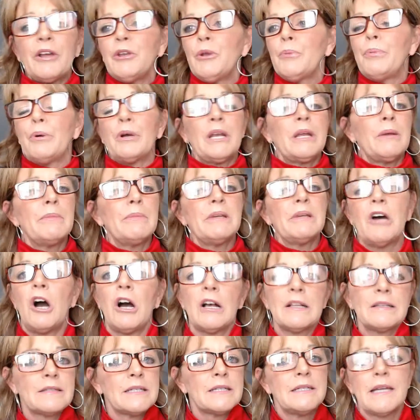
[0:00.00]
putting them in the
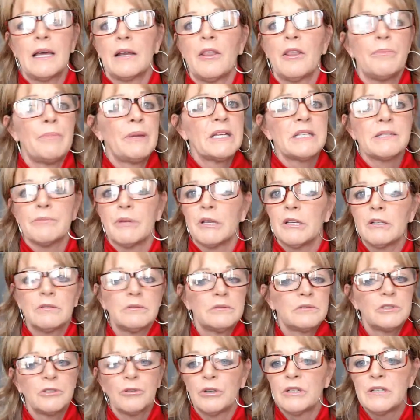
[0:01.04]
hot seat down in the basement
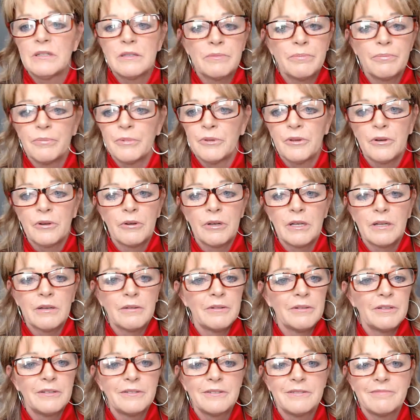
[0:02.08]
during
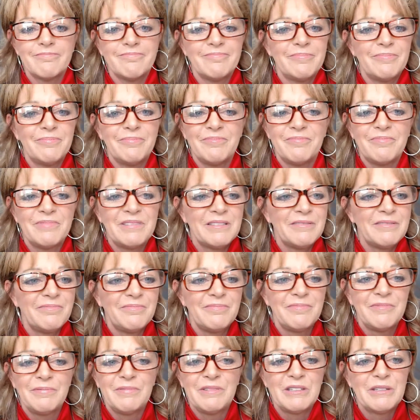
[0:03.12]

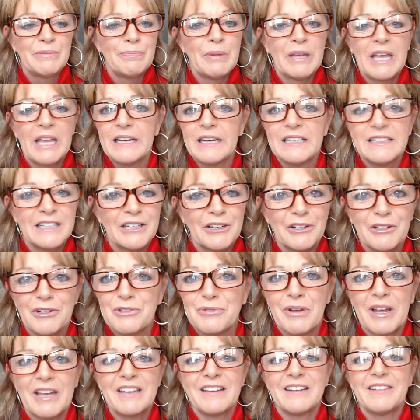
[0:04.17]
spaghetti dinners,
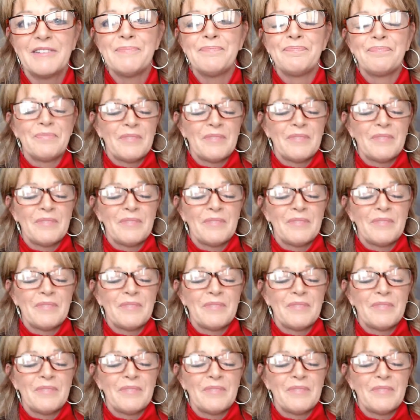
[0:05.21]
right?